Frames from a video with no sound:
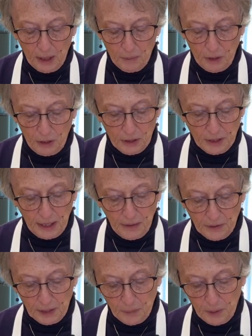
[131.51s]
I'm going to save
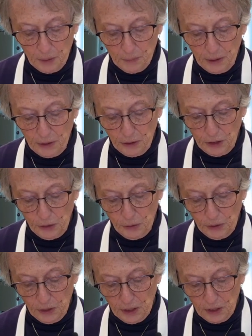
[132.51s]
some of the butter to
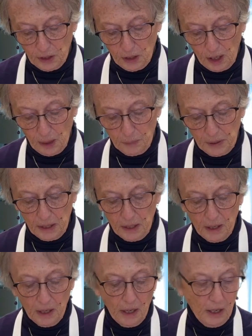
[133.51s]
use as a topping.
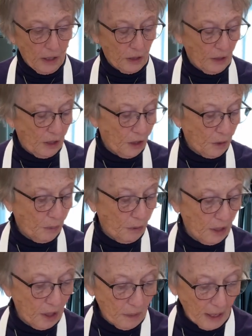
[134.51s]
So I just pour
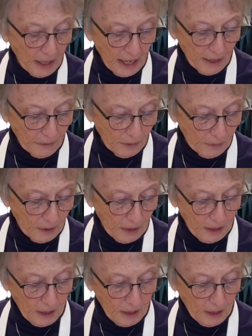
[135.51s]
in about half of it.